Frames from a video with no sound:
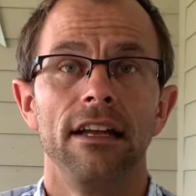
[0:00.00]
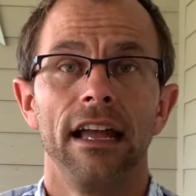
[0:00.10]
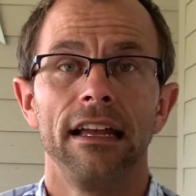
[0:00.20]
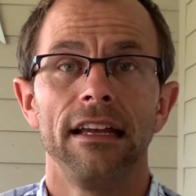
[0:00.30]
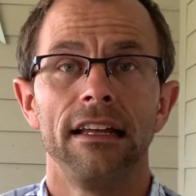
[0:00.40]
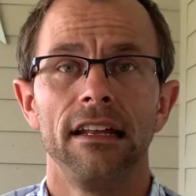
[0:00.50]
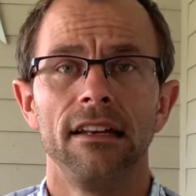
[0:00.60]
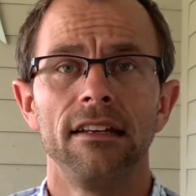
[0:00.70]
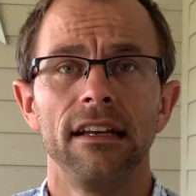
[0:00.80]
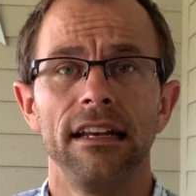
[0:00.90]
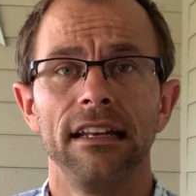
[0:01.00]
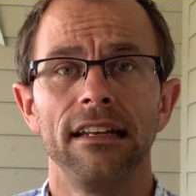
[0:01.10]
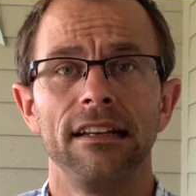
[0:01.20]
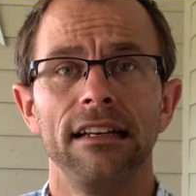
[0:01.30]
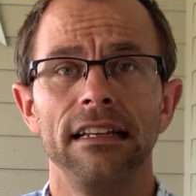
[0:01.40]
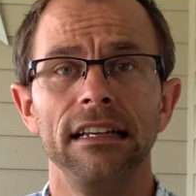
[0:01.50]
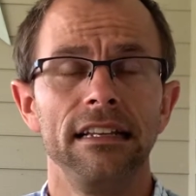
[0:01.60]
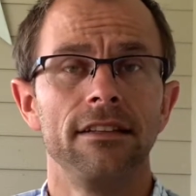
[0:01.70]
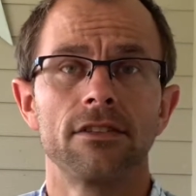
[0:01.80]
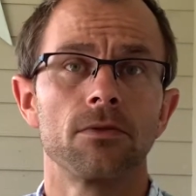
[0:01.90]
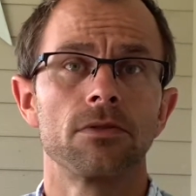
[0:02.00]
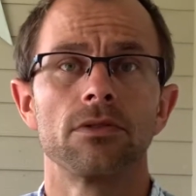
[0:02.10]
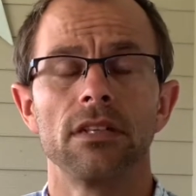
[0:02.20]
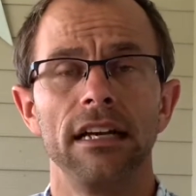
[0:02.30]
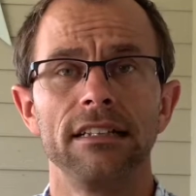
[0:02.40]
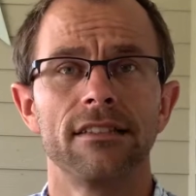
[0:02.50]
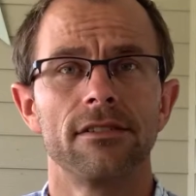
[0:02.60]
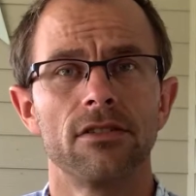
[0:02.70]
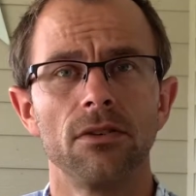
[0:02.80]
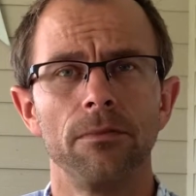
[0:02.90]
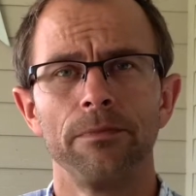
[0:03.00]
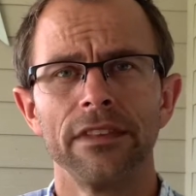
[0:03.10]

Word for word: and and in the social sciences. So